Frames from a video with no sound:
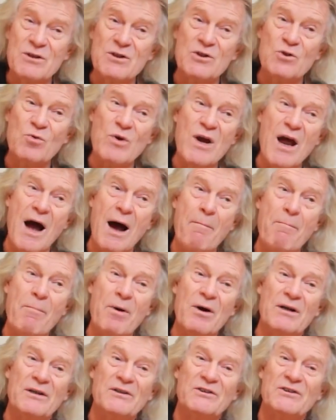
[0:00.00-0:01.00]
with the 3
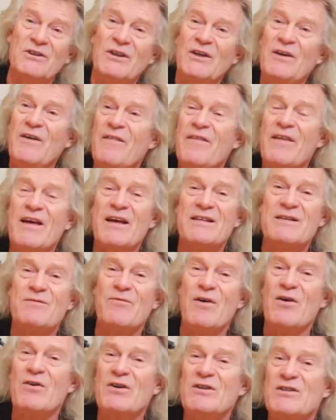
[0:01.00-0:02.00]
humbuckers. It
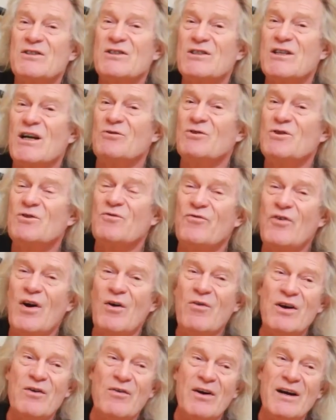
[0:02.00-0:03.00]
sounds
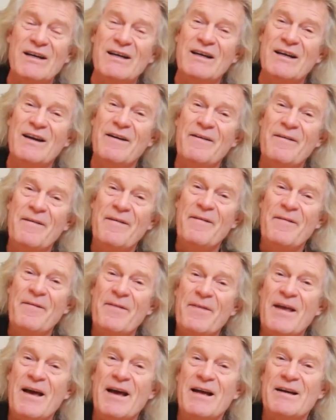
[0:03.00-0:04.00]
very great,
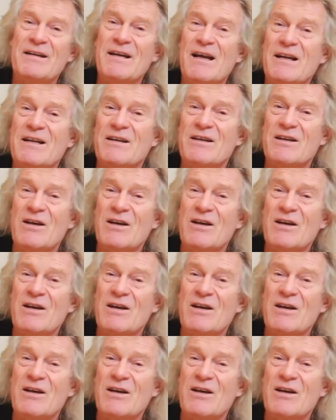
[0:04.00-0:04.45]
and it had a